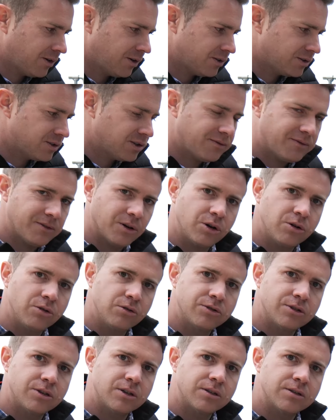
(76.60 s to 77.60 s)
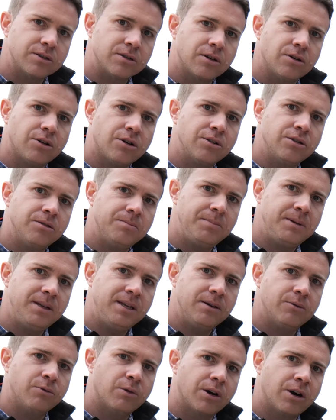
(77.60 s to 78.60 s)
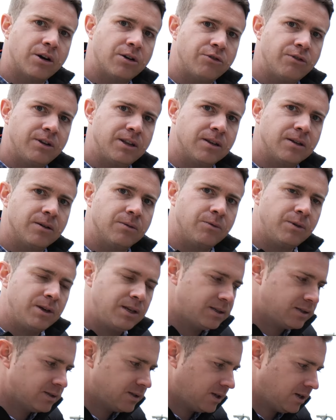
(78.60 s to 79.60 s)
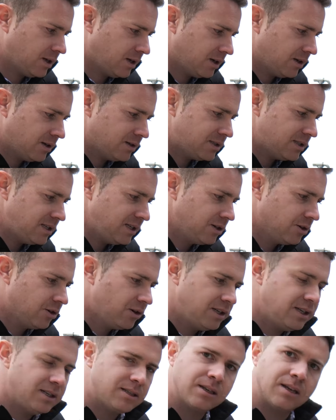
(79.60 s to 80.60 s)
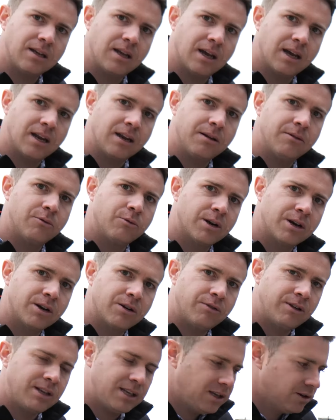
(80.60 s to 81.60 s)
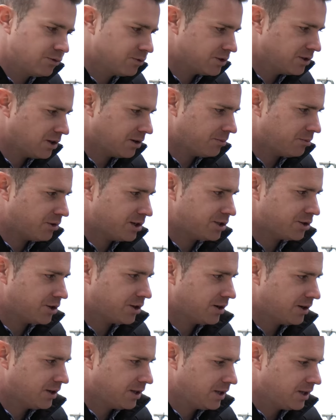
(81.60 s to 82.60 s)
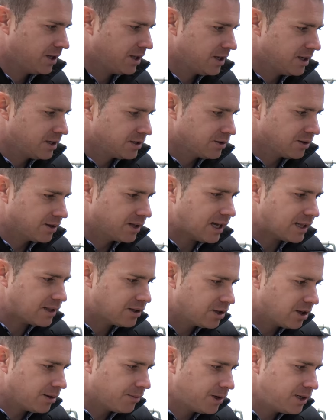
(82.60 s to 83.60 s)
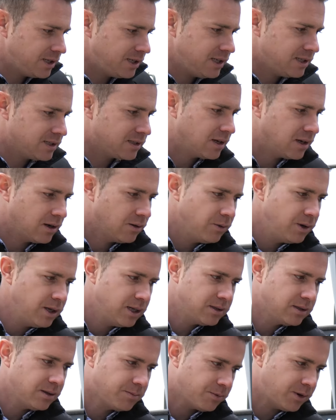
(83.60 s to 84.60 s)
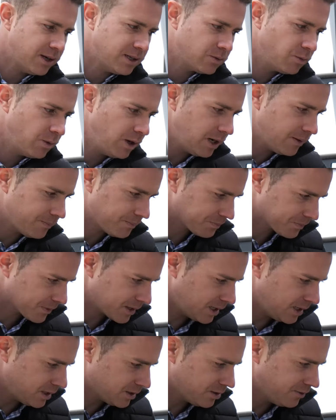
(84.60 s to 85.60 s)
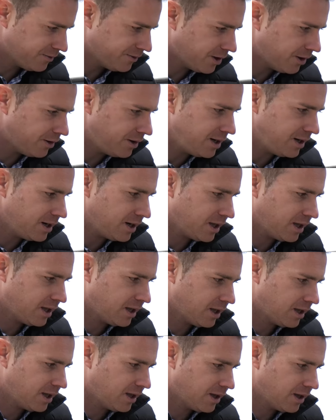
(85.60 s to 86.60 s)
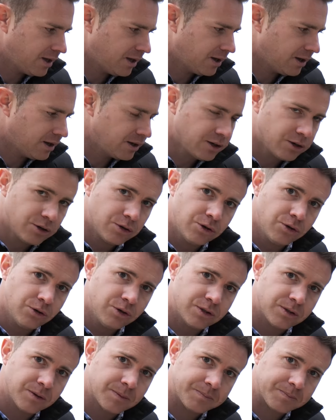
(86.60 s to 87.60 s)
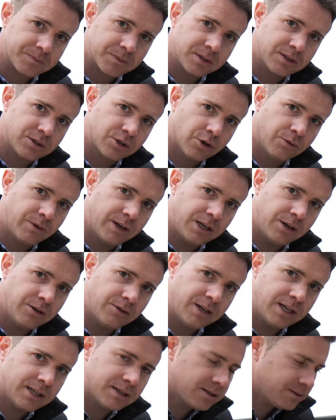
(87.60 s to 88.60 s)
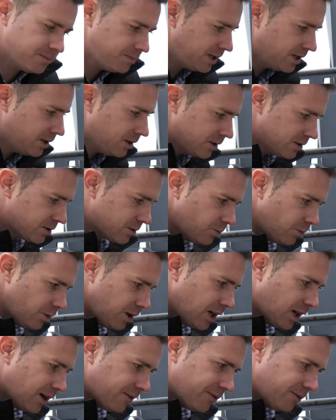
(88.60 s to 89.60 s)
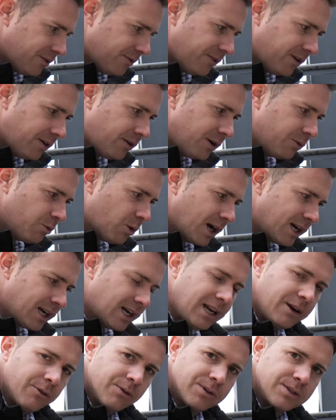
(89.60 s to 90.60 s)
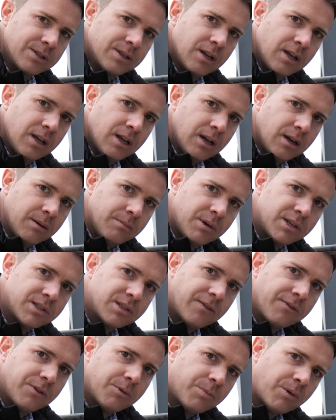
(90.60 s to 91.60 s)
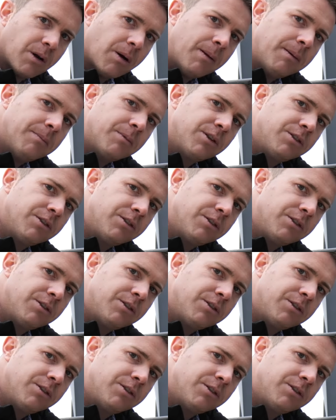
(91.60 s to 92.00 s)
subfocultures, or the P100 with single disc and 100 kilos down pressure. So that double disc with the press wheel is a very good sowing unit because we have a very wide clearance. Most of the problem